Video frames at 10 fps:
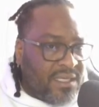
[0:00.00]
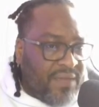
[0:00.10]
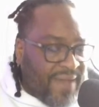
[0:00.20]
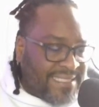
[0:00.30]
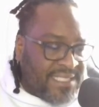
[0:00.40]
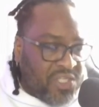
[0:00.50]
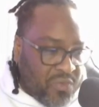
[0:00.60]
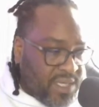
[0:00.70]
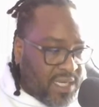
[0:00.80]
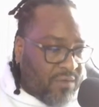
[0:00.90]
if I see
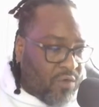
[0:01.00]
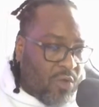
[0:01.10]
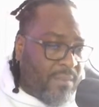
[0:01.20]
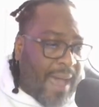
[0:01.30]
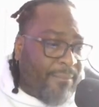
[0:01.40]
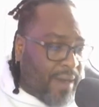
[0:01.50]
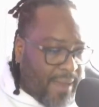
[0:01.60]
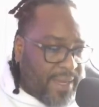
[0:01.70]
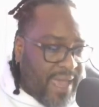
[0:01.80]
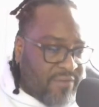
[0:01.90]
you in any room, I'm
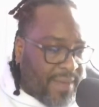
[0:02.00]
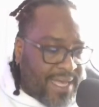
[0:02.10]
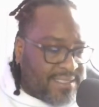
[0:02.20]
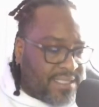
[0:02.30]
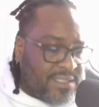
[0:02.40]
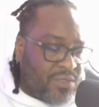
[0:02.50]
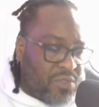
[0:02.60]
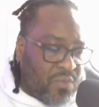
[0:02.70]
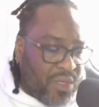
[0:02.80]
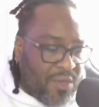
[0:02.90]
probably have a mod stick, so
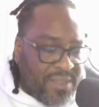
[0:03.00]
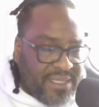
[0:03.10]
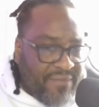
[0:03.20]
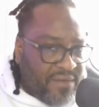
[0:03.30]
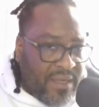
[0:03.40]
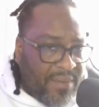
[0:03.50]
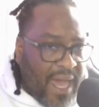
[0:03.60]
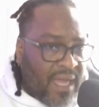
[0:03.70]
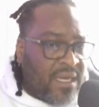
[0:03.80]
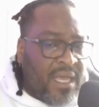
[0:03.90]
you will be definitely
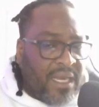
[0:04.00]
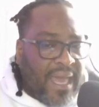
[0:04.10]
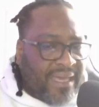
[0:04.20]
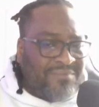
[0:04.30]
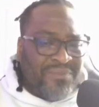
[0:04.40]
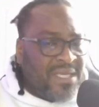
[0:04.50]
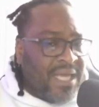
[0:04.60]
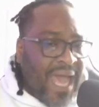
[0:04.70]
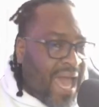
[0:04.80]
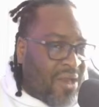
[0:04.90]
blocked. Like,
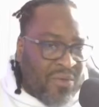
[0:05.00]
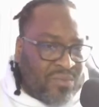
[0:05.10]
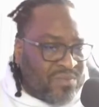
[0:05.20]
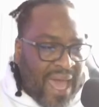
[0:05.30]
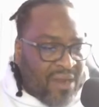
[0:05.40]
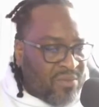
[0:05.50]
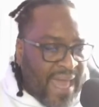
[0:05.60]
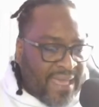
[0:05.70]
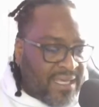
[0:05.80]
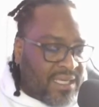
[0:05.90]
I don't
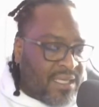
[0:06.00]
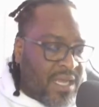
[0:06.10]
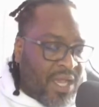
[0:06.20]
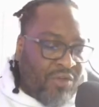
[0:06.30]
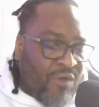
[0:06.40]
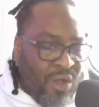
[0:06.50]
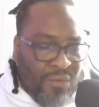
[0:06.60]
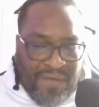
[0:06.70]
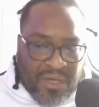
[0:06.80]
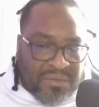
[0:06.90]
like it.
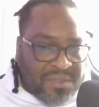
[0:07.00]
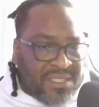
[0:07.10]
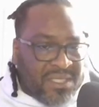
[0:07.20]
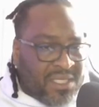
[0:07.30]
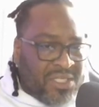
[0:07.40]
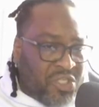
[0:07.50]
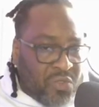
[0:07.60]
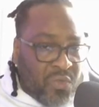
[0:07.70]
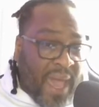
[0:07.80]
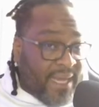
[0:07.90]
Grown folks,
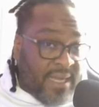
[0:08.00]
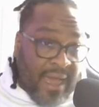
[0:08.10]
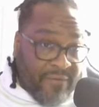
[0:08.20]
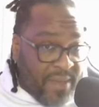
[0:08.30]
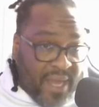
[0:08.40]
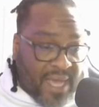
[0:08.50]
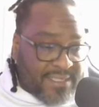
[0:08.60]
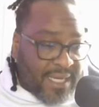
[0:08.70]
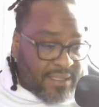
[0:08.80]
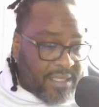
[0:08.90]
you ain't never been our
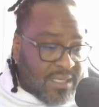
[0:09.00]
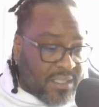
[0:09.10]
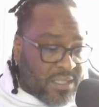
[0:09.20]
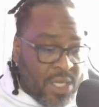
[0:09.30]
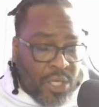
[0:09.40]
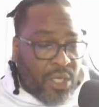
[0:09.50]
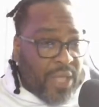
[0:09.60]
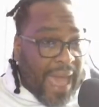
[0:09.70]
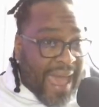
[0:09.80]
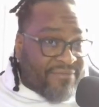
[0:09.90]
sector, nigga.
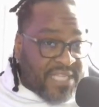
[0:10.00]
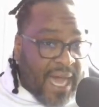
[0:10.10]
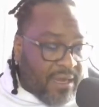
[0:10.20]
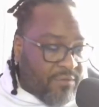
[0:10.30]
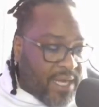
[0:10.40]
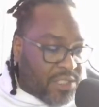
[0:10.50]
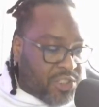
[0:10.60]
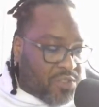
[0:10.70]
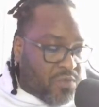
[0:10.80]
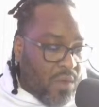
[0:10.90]
I've
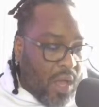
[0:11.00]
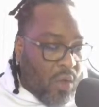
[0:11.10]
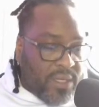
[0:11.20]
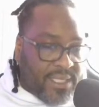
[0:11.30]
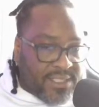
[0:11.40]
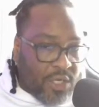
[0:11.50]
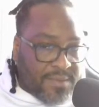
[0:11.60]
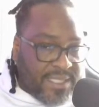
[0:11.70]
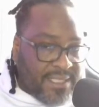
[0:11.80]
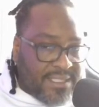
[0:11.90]
tolerated you only in
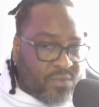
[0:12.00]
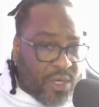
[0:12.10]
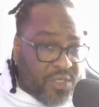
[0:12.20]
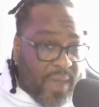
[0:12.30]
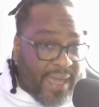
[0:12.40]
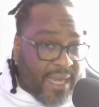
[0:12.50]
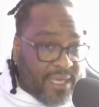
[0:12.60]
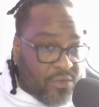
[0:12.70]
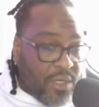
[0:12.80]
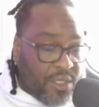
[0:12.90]
circumstances where you act
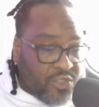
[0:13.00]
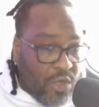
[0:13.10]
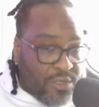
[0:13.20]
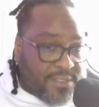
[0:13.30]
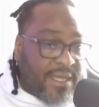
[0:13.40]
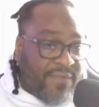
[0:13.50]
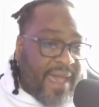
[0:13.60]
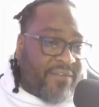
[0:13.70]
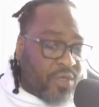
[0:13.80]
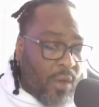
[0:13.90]
like you can control yourself and
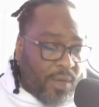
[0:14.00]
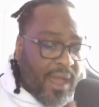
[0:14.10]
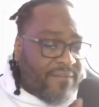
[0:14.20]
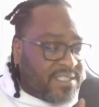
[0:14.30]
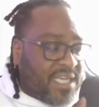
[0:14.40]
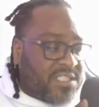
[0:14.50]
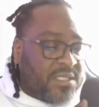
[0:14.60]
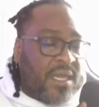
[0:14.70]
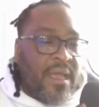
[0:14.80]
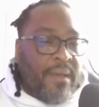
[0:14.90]
have a normal
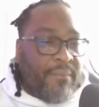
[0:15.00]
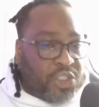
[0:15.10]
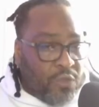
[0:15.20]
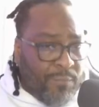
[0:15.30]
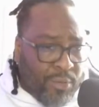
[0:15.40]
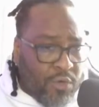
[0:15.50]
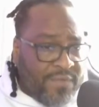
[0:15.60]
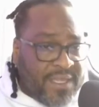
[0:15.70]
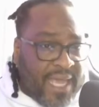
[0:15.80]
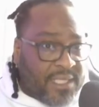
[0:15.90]
conversation, but you've
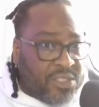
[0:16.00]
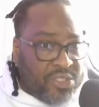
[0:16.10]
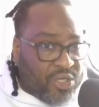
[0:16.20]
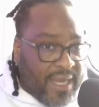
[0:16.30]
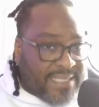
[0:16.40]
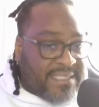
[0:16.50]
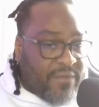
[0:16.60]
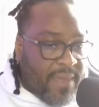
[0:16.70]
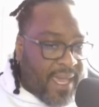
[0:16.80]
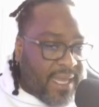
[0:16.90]
proven that you're less
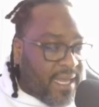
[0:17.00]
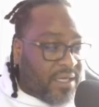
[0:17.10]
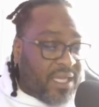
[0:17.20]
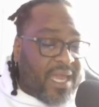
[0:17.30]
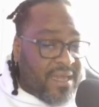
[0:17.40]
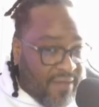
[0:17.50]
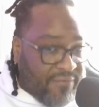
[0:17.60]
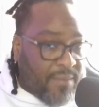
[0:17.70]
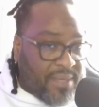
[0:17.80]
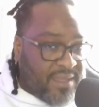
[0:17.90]
of a man and can
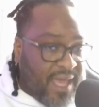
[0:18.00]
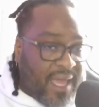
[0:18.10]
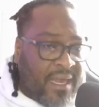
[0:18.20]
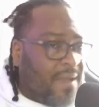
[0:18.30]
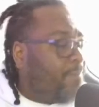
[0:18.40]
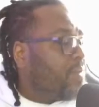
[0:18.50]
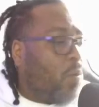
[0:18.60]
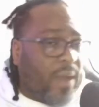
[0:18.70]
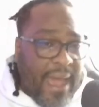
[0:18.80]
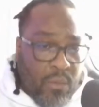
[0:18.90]
never be that.
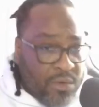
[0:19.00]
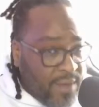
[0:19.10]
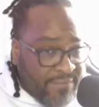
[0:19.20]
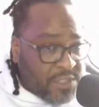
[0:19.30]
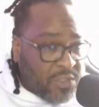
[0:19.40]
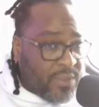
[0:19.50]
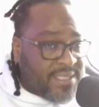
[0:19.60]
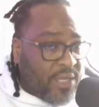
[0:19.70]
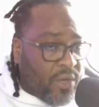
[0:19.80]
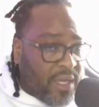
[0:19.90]
What I will never do
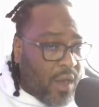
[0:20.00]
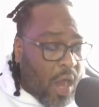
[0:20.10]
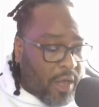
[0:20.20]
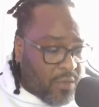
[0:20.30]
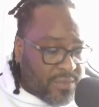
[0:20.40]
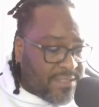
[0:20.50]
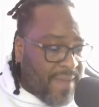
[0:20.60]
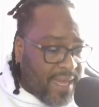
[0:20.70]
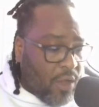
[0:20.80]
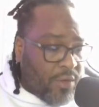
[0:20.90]
is get on here and argue with
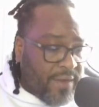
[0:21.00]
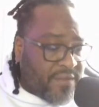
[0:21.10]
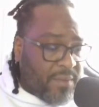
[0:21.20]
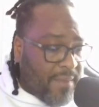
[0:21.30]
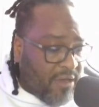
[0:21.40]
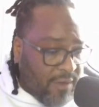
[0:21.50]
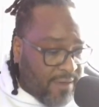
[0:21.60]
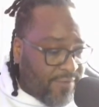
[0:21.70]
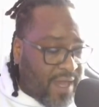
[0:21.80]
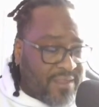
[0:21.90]
somebody old enough to be my
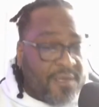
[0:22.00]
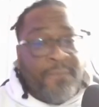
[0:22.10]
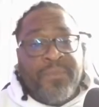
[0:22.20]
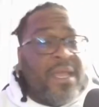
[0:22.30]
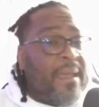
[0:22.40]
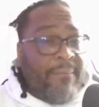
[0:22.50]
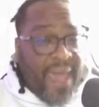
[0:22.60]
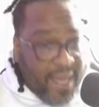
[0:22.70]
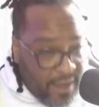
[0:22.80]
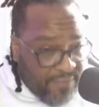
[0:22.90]
grandfather.
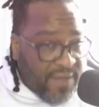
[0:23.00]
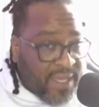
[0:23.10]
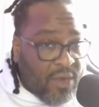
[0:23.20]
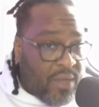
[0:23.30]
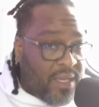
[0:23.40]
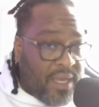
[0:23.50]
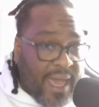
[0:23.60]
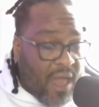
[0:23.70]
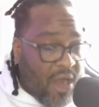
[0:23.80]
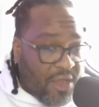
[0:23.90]
Bad enough I get on here and
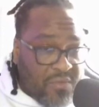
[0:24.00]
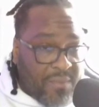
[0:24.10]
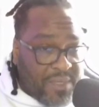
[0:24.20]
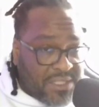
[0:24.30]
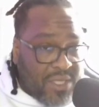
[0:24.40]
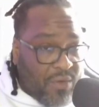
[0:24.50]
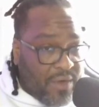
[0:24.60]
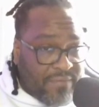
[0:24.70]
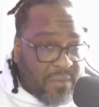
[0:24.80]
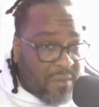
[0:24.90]
I argue with bitches old
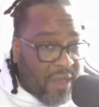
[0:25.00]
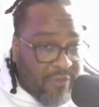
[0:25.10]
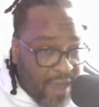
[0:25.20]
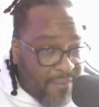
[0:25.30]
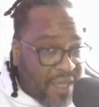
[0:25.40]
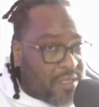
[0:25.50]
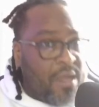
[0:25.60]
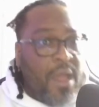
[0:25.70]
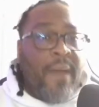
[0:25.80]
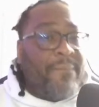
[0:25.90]
enough to be my grandmother,
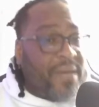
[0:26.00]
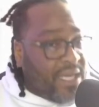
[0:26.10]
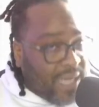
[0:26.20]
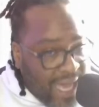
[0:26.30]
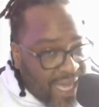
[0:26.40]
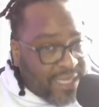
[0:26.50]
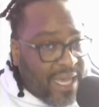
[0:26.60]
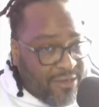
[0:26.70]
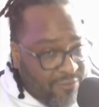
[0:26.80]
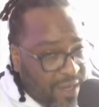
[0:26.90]
but I
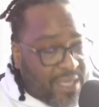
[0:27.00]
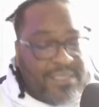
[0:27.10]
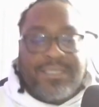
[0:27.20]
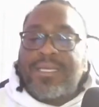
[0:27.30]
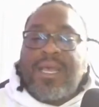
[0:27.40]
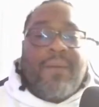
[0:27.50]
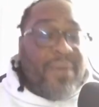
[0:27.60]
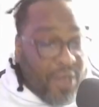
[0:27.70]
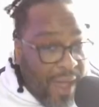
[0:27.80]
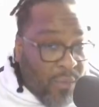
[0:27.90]
digress.
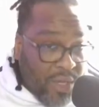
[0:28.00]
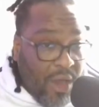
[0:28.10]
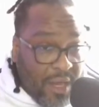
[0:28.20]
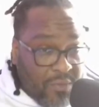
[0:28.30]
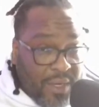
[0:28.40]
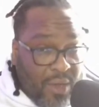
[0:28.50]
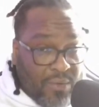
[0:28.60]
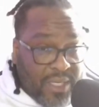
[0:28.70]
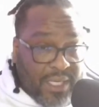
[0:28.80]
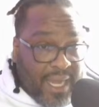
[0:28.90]
But no, I will argue with an
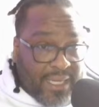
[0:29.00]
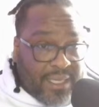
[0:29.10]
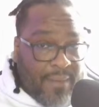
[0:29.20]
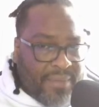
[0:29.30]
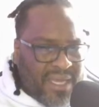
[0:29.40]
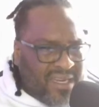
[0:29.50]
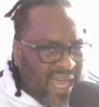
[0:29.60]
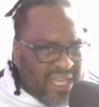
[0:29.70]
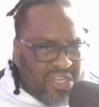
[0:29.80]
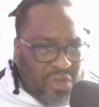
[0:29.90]
old nigga like that, but
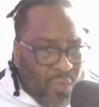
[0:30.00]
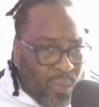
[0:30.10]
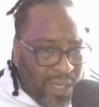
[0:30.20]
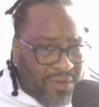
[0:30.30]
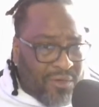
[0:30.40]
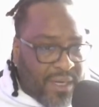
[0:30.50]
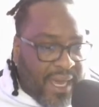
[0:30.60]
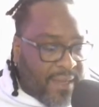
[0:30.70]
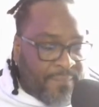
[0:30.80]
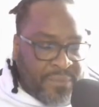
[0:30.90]
like, you're weird.
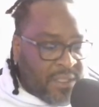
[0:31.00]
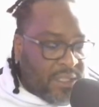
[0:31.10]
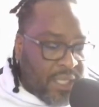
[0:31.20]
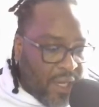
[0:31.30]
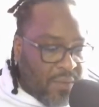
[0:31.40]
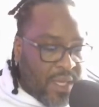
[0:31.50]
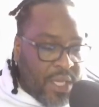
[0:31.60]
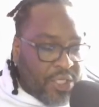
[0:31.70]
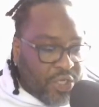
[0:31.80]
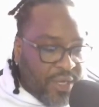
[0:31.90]
Like, no,
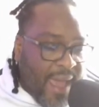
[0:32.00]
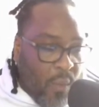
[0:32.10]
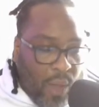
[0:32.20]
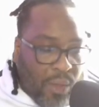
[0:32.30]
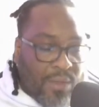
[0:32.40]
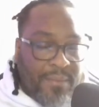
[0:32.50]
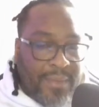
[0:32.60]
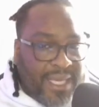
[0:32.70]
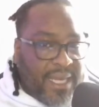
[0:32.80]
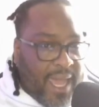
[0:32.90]
you're not welcome
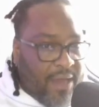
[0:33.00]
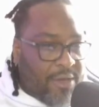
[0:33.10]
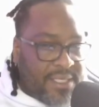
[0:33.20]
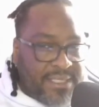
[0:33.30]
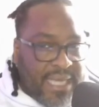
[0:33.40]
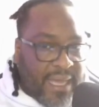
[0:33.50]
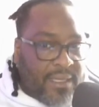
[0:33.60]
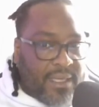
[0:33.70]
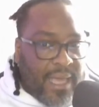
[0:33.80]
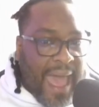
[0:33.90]
in areas.
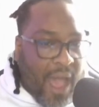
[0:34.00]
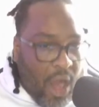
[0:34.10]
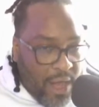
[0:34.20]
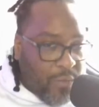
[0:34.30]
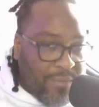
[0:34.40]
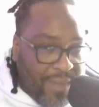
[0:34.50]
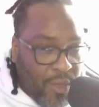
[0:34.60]
Like, I'll argue with